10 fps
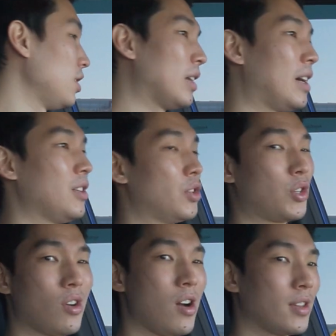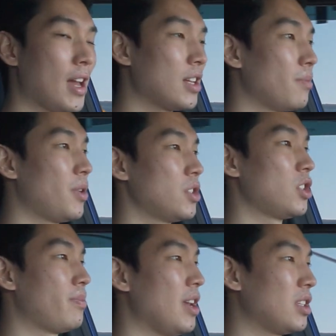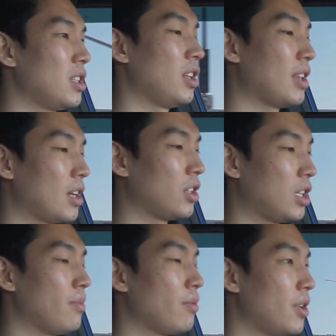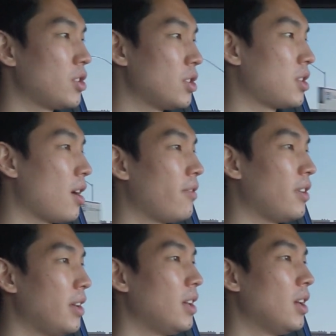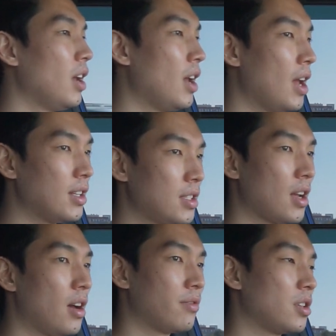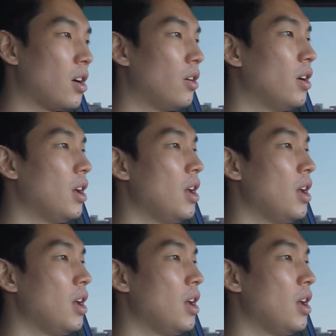You got your trunk that has a bunch of space in it that could keep a bunch of stuff in it and stuff. So